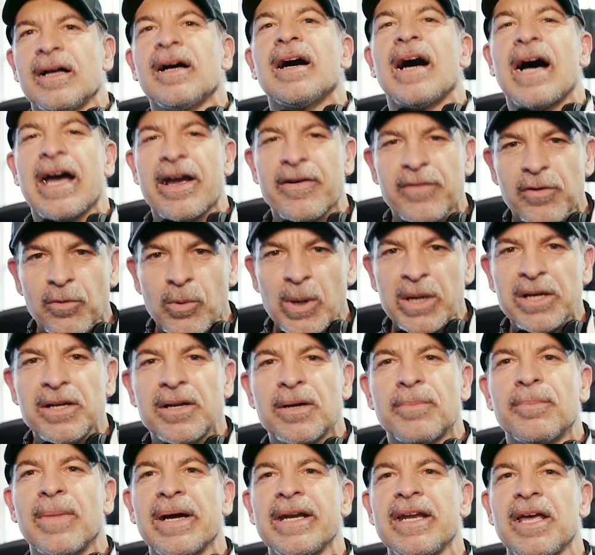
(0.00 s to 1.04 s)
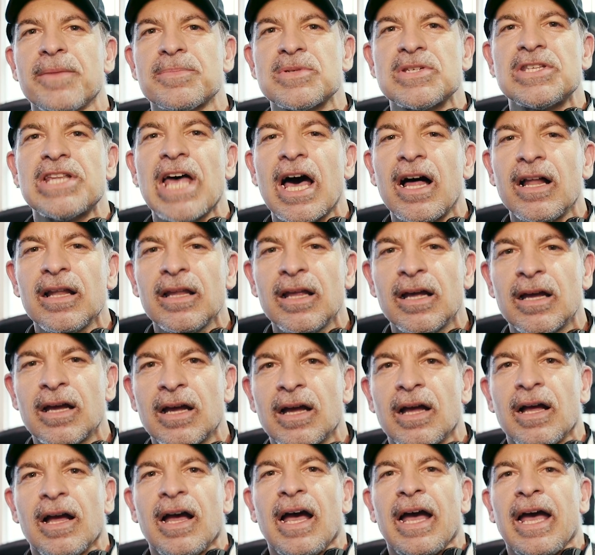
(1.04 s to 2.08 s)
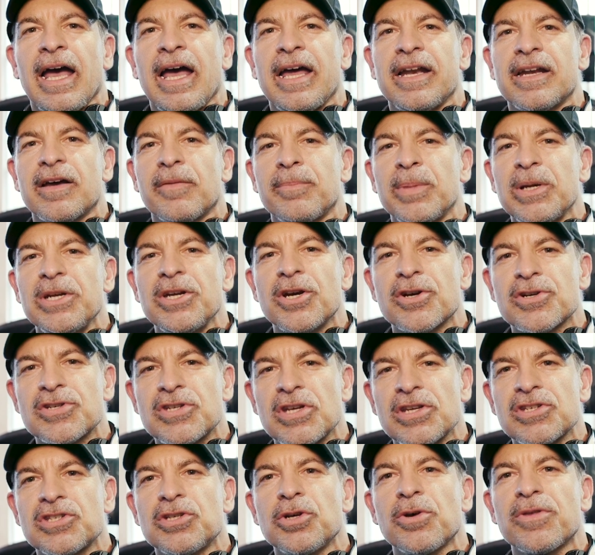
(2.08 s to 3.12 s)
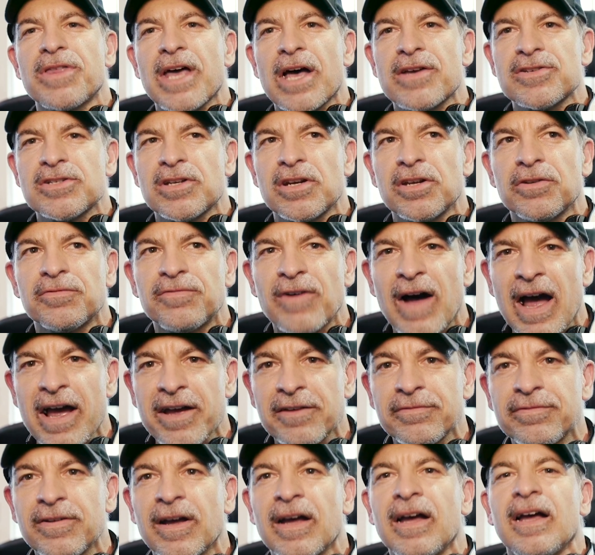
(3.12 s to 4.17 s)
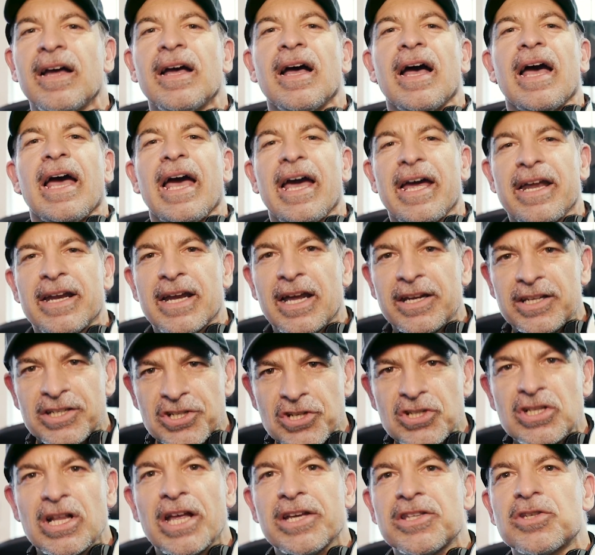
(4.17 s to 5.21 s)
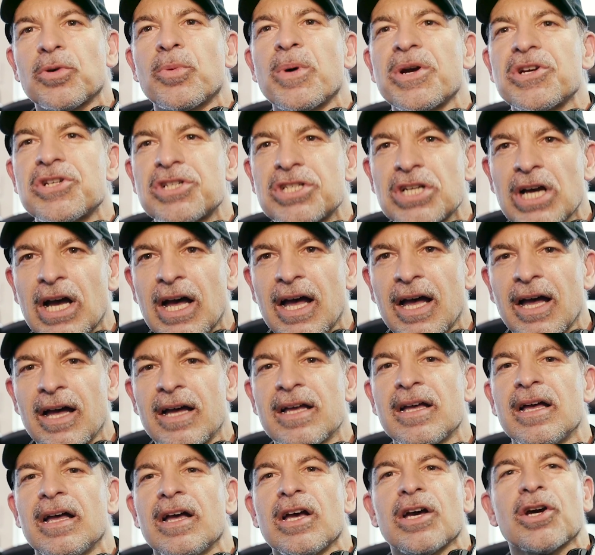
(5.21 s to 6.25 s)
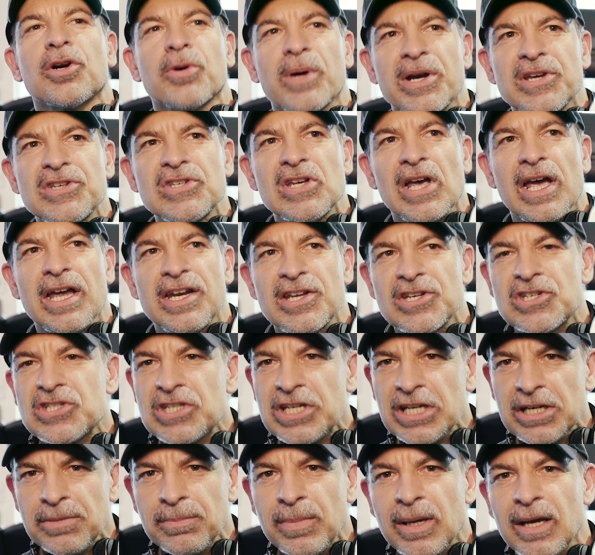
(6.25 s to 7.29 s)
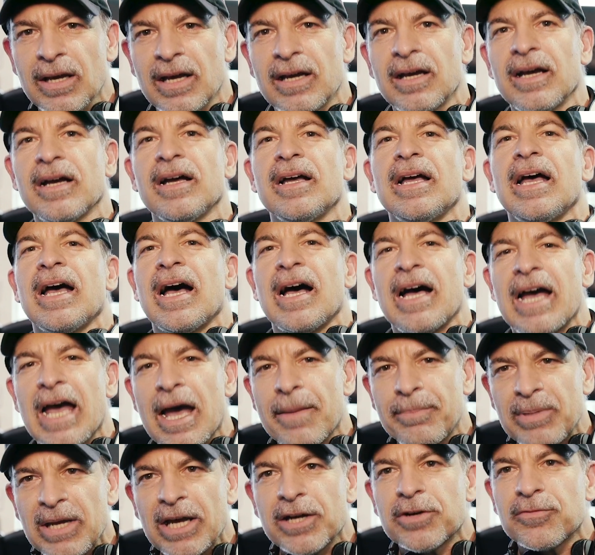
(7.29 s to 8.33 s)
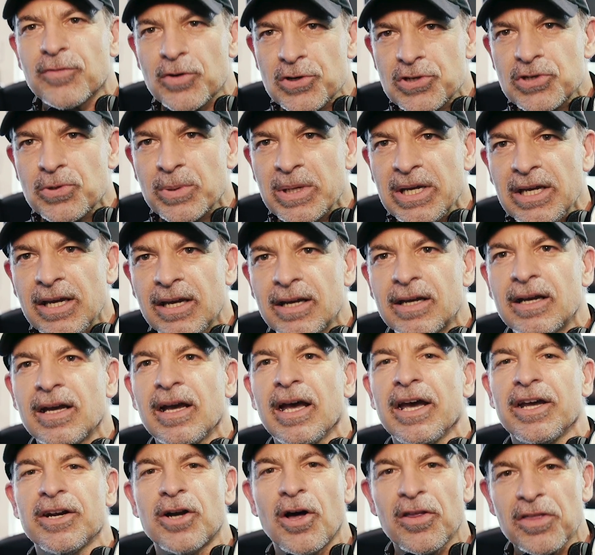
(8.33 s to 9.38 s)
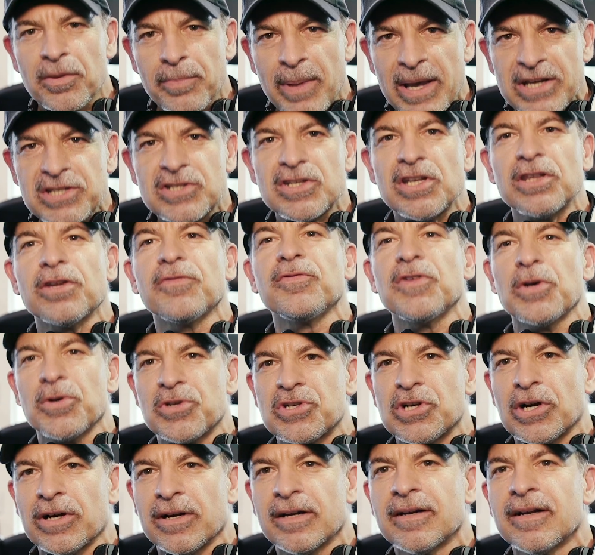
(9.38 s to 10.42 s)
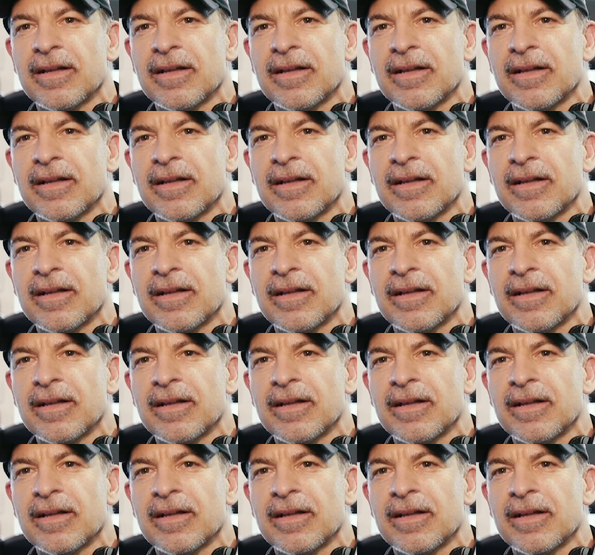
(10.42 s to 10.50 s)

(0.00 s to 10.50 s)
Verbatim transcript: Hi, everyone. My name is Dell, and I've been here since 2005. And I'd just like to wish uh, Chris and his team a happy anniversary and all the best in the future.